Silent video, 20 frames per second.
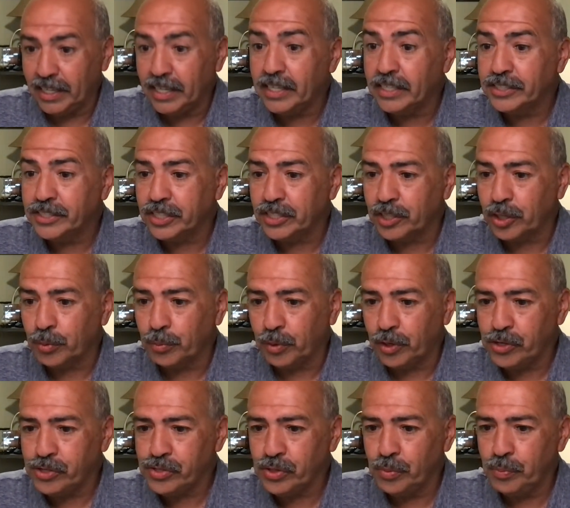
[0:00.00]
Is the
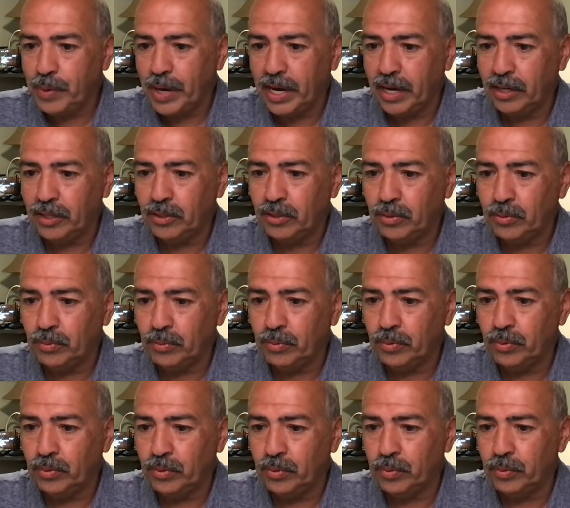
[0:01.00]
commercial panel
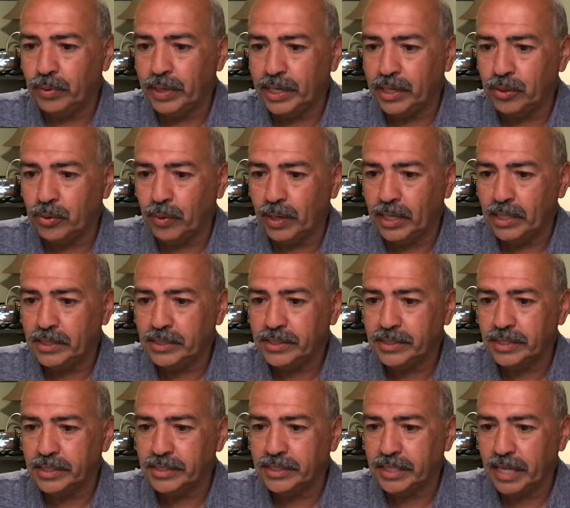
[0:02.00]

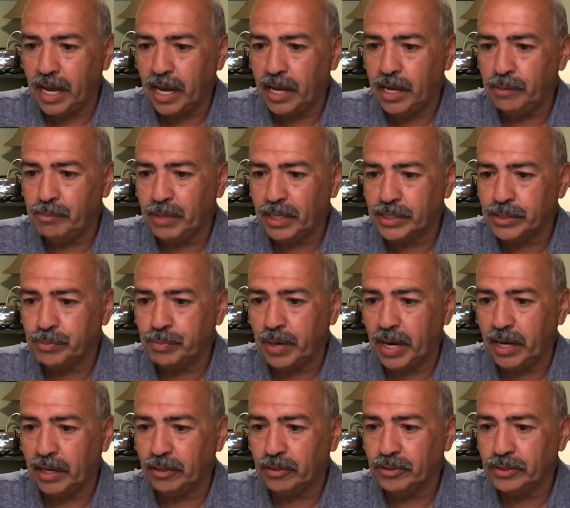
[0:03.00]
request the same as
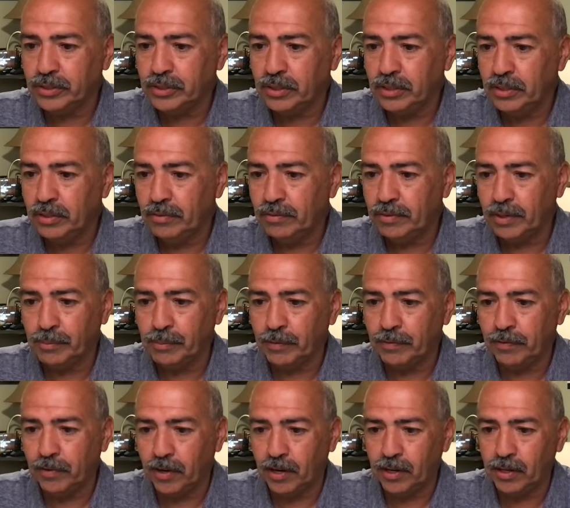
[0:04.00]
panels from a
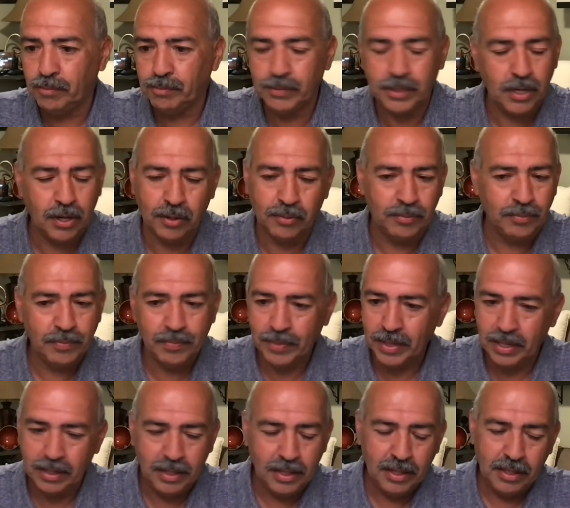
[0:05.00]
farm? No.
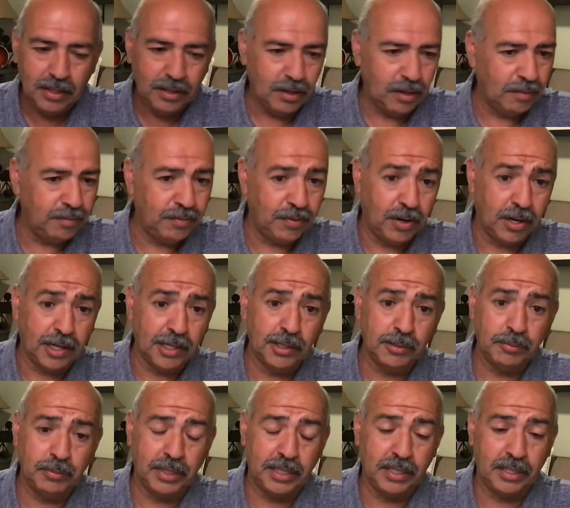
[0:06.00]
A
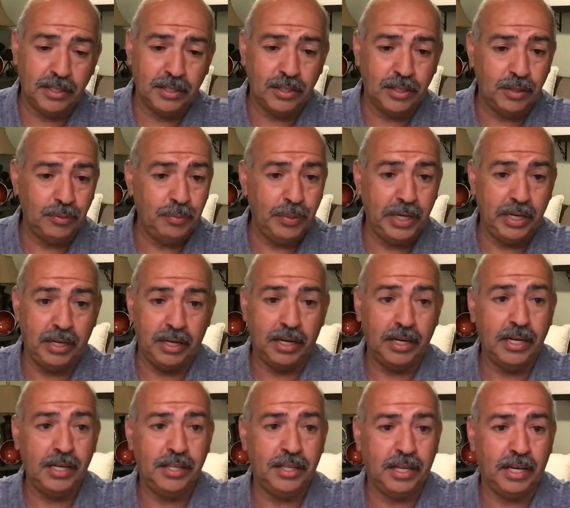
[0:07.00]
farm could be
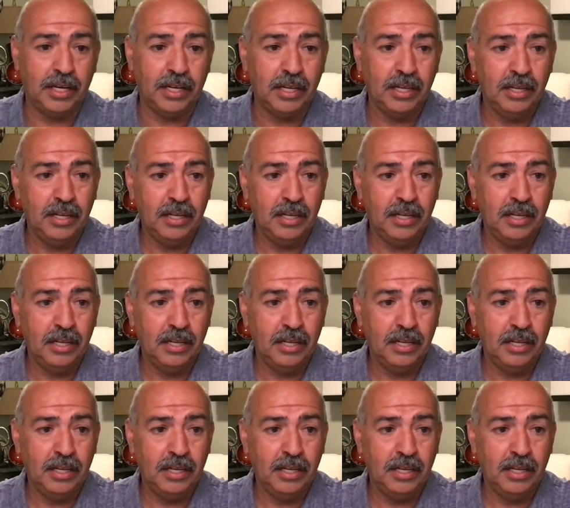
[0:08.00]
anything.